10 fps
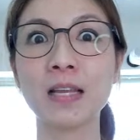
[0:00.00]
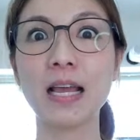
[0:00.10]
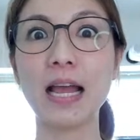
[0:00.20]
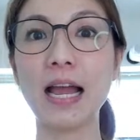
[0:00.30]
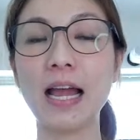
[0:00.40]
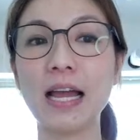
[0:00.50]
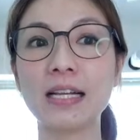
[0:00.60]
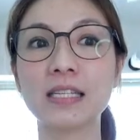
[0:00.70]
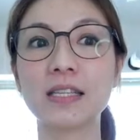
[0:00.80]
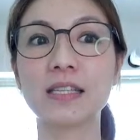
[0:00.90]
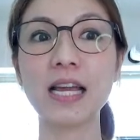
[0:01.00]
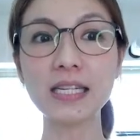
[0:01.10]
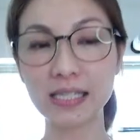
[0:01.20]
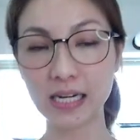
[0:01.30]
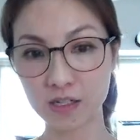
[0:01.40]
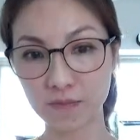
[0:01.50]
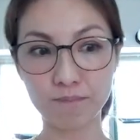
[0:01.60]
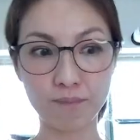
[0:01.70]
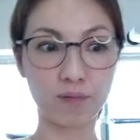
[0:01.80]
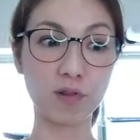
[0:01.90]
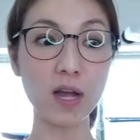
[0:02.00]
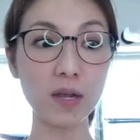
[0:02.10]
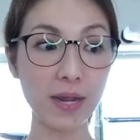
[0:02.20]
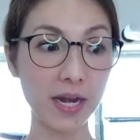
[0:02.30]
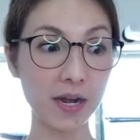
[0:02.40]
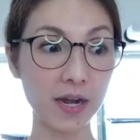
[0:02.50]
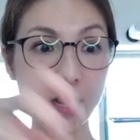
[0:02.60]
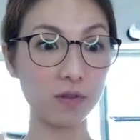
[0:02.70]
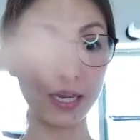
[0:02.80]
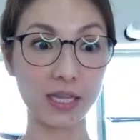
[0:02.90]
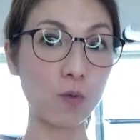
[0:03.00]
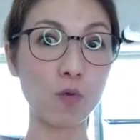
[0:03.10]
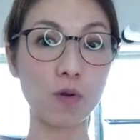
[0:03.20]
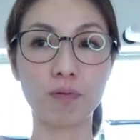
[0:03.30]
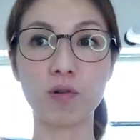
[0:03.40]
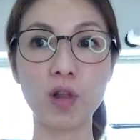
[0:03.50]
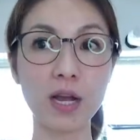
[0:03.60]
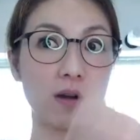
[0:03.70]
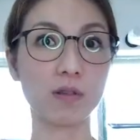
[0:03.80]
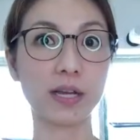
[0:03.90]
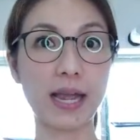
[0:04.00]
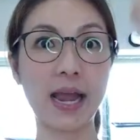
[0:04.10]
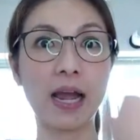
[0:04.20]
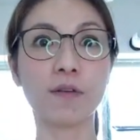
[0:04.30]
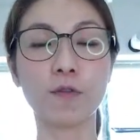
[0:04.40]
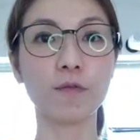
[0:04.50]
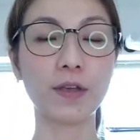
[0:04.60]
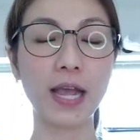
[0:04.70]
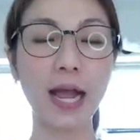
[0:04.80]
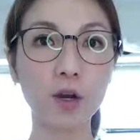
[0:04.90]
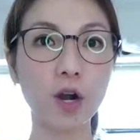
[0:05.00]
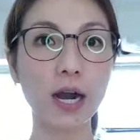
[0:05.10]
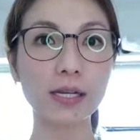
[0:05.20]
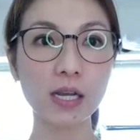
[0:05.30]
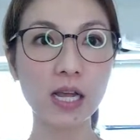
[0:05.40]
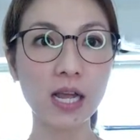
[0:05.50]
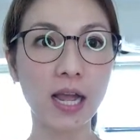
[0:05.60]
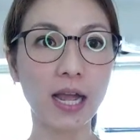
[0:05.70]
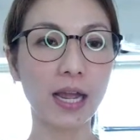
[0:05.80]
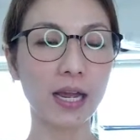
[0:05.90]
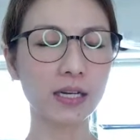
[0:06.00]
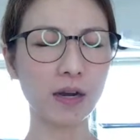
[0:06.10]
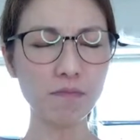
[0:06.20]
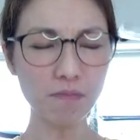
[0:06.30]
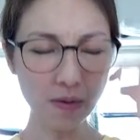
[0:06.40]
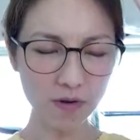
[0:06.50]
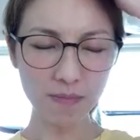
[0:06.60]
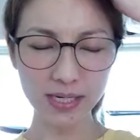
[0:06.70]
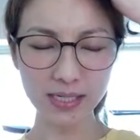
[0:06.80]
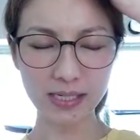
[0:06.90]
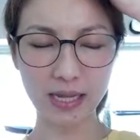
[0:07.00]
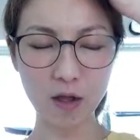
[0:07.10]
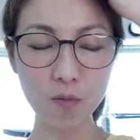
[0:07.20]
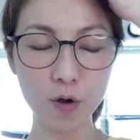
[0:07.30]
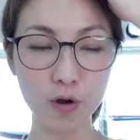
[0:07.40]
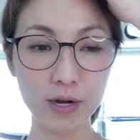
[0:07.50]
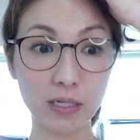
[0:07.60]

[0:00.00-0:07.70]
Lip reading: And they decide to pluck my hair out like they would pluck out like a handful of cat grass. And I remember my scalp hurting.